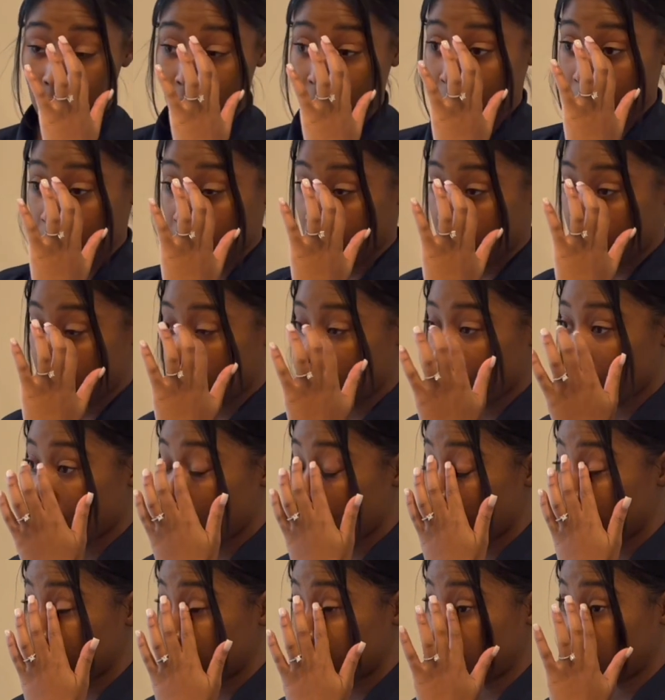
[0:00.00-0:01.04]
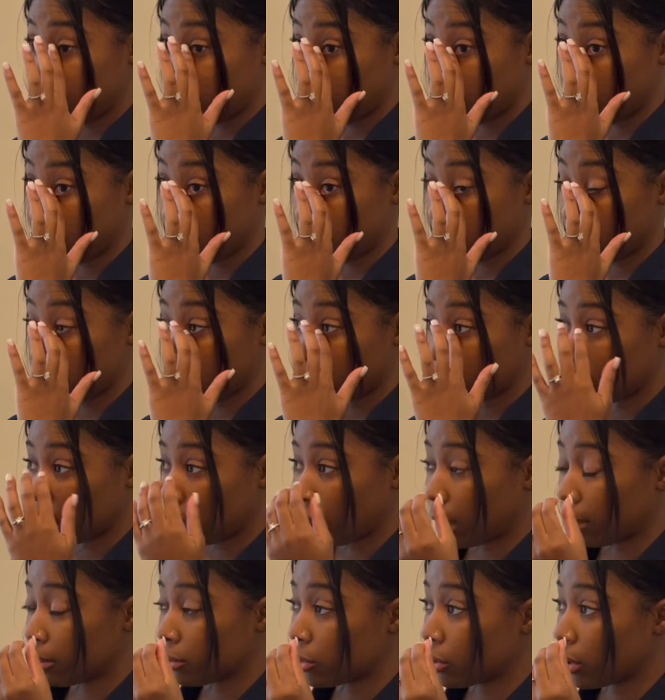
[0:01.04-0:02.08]
And
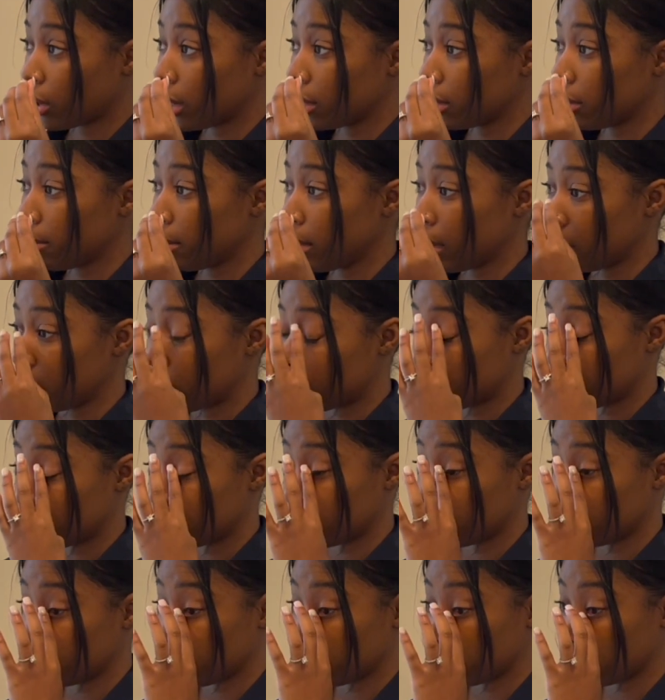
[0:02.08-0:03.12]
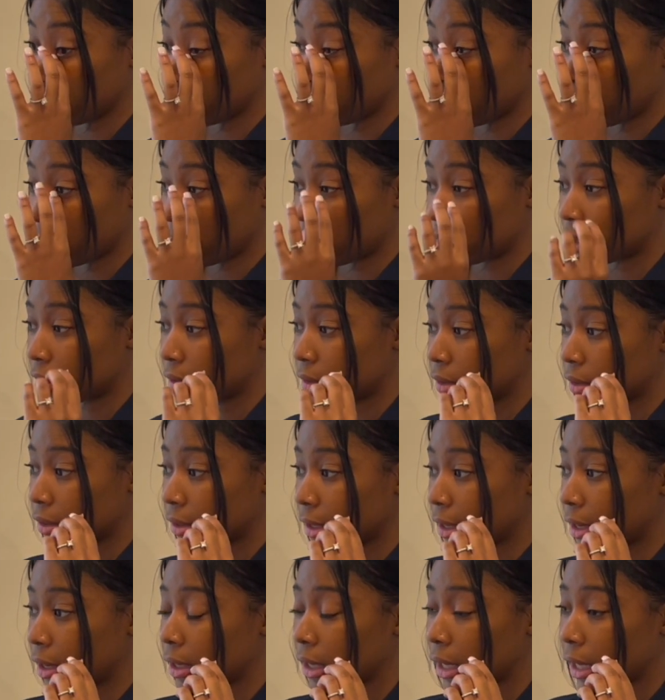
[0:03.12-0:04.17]
I'm trying to make sure I
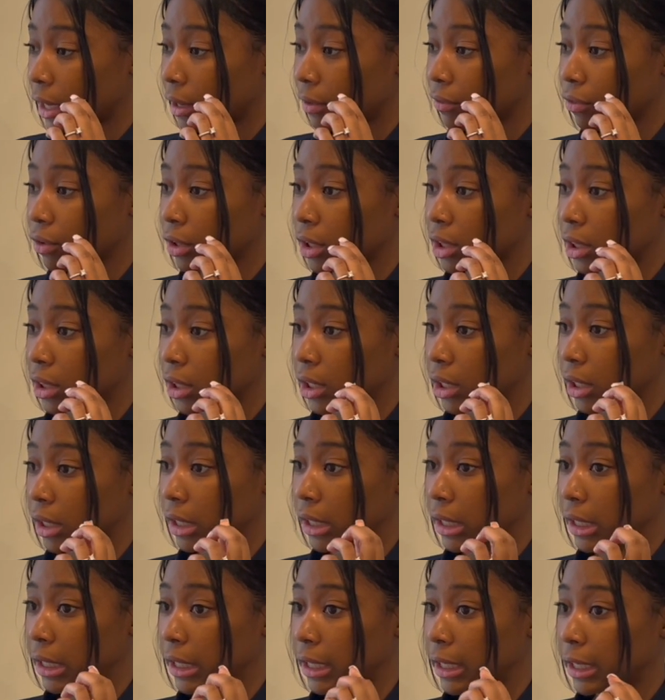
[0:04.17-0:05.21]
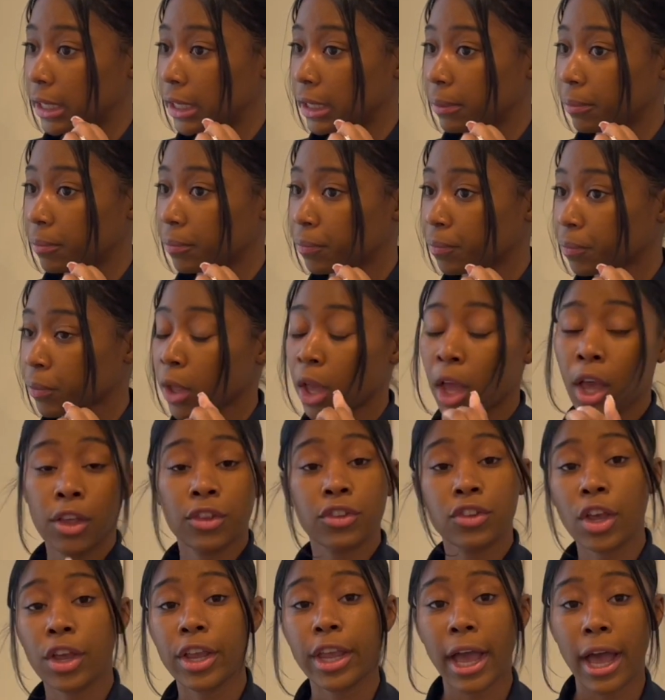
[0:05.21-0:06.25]
said everything. So
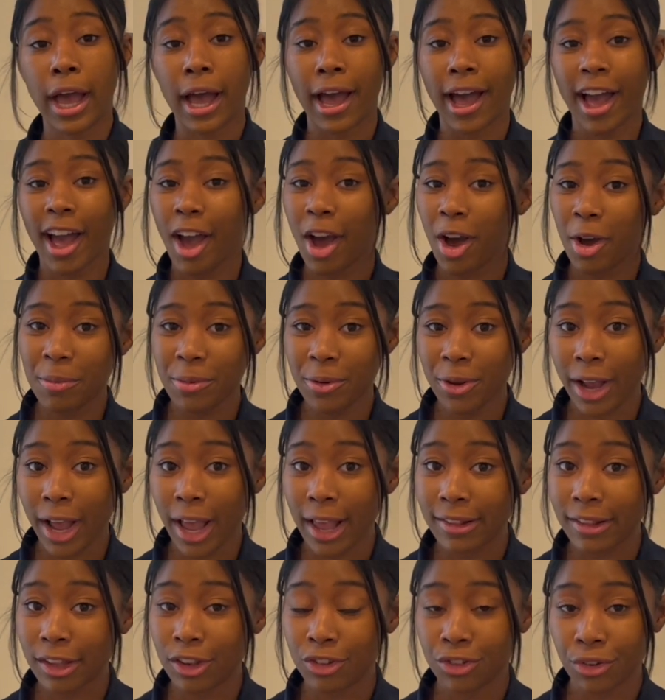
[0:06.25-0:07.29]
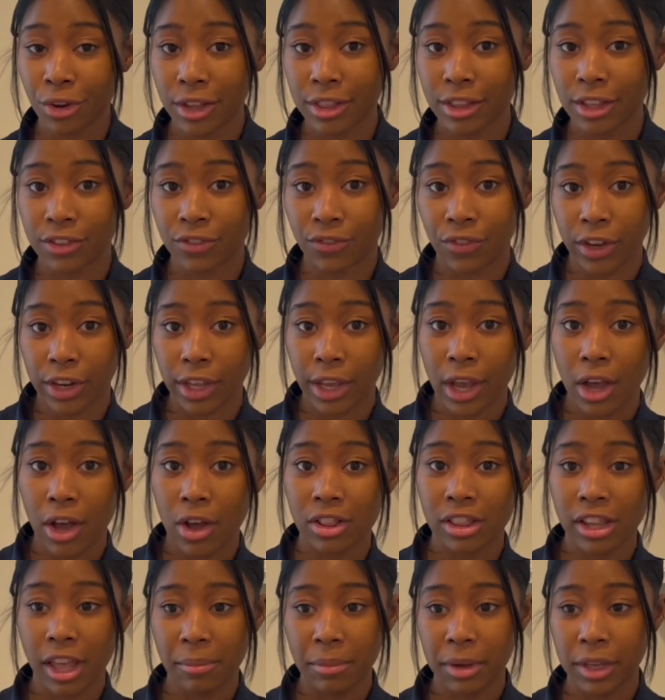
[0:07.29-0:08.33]
yeah, I hope you guys enjoyed this video.
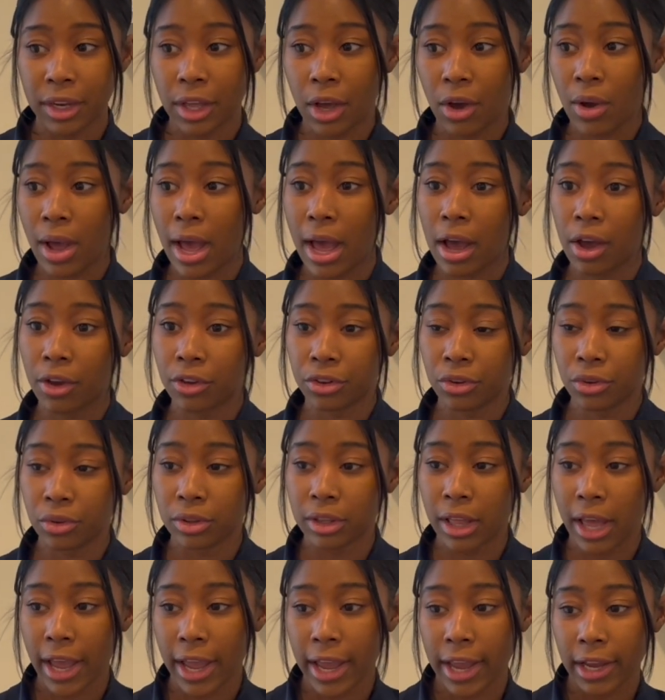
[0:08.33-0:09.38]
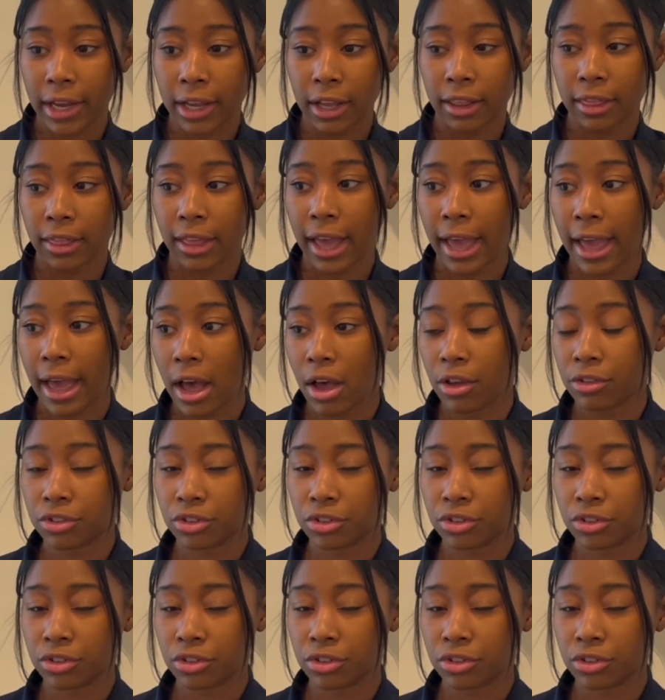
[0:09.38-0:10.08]
Let me know how you like the house.